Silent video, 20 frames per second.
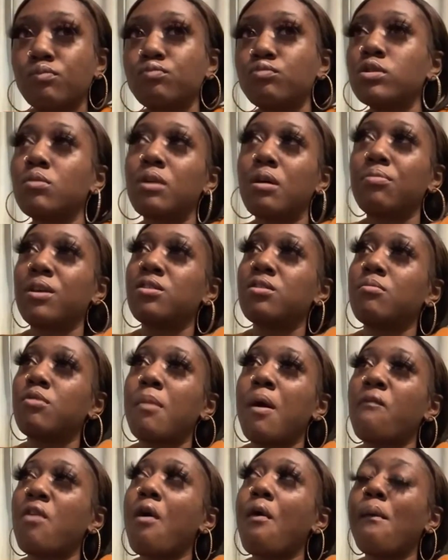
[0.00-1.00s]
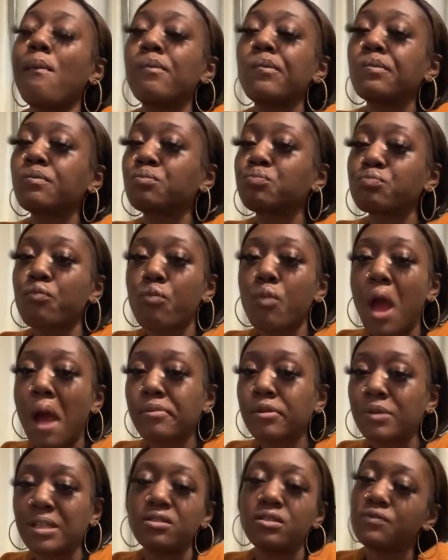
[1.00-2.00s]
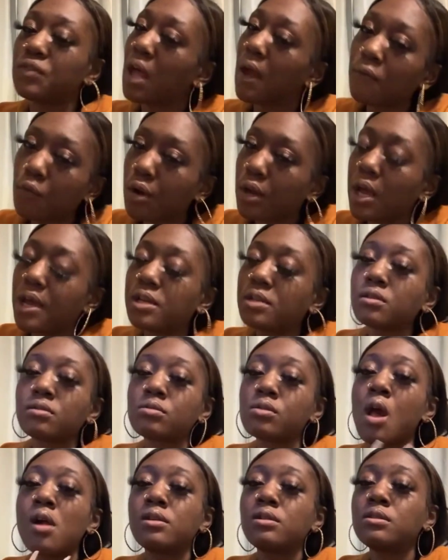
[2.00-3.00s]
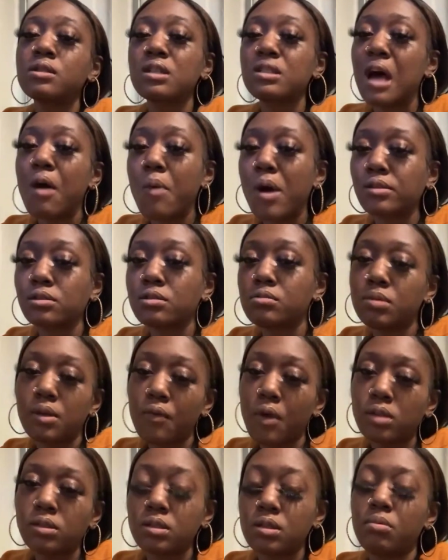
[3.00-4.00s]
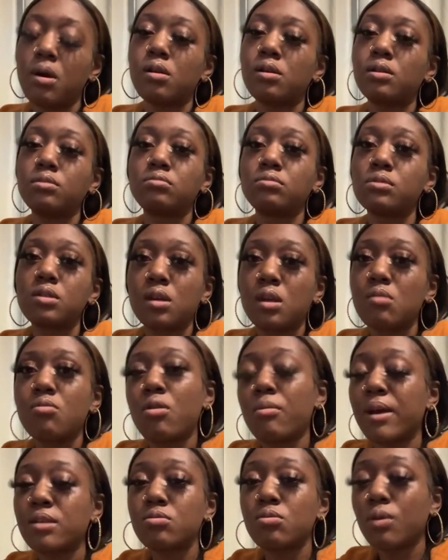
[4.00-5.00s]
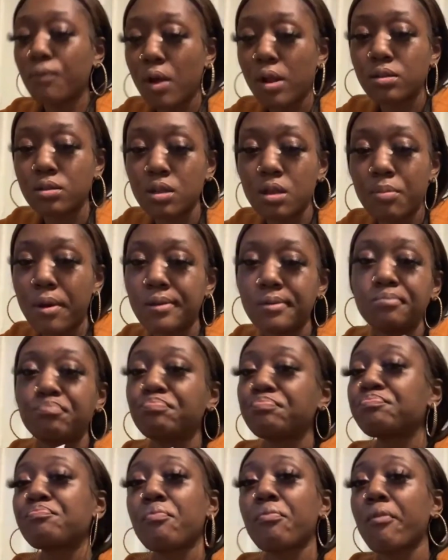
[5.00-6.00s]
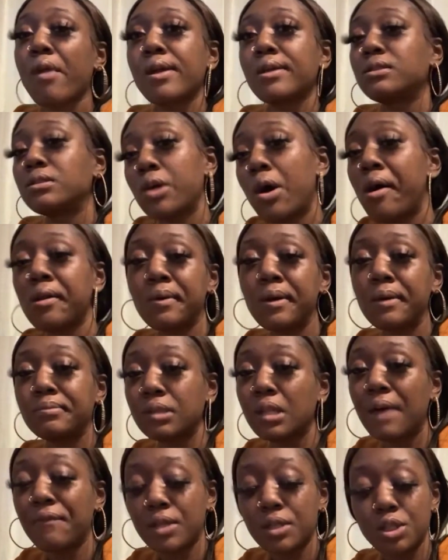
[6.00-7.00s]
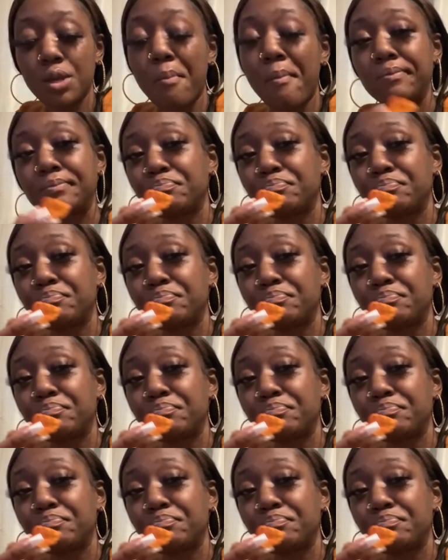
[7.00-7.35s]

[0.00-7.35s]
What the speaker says: Then when I play something on my phone, I'll be watching it for like 4 days. Cause I watch a little bit, fall asleep on it, and keep going back to it, falling asleep on it. All the way up till I finish it.